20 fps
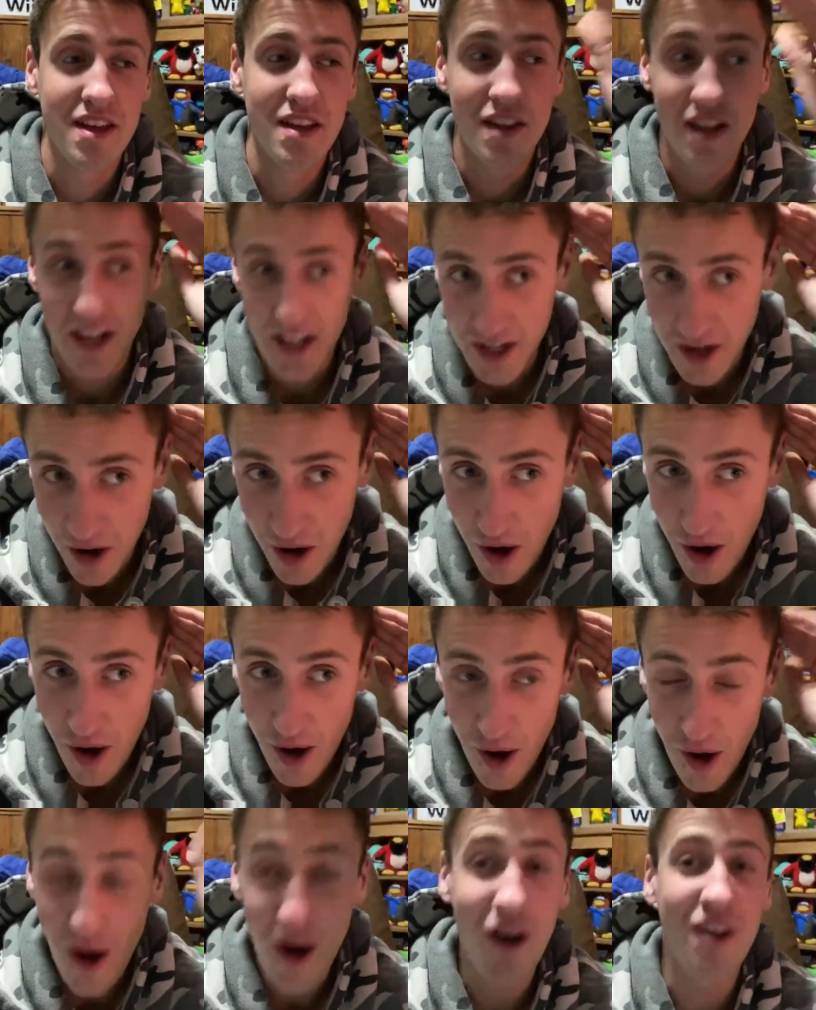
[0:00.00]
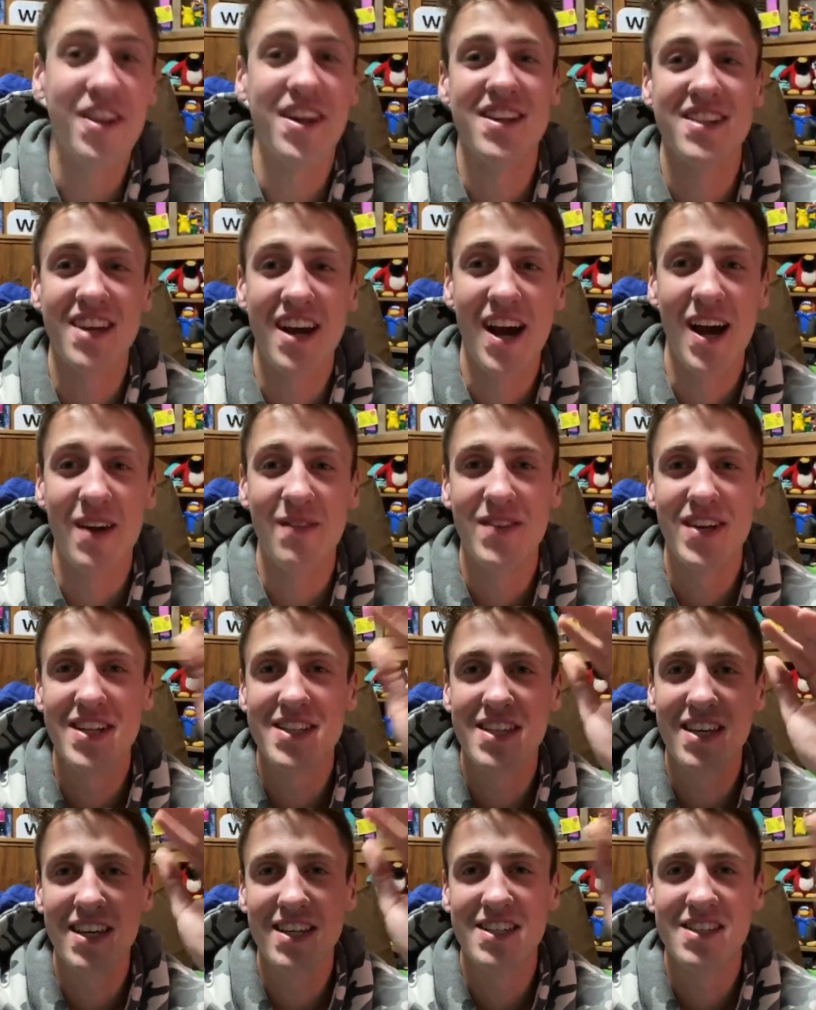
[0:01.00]
Like, all the time.
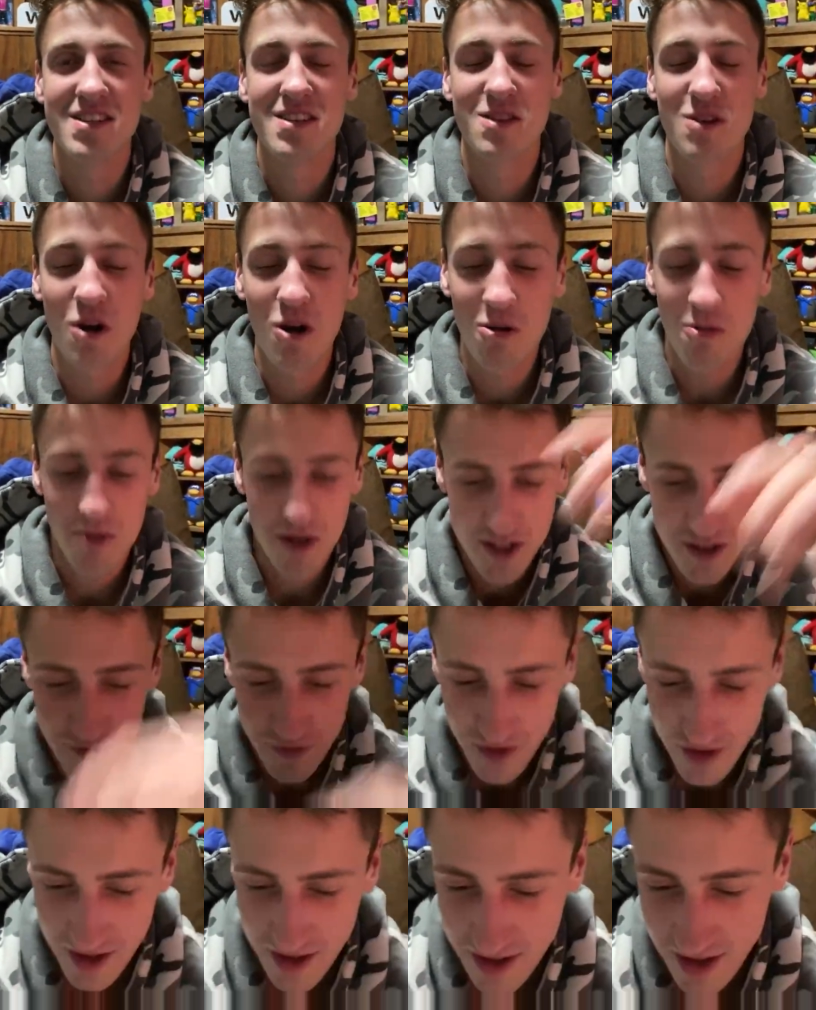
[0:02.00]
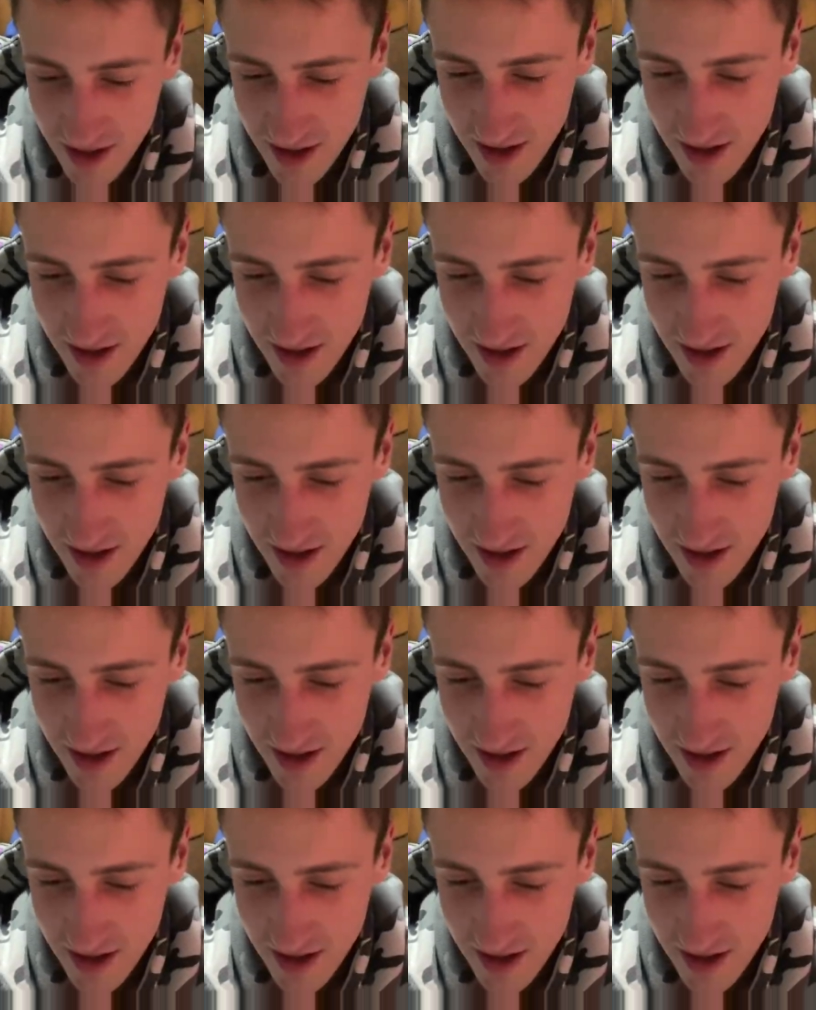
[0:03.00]
It's so much fun.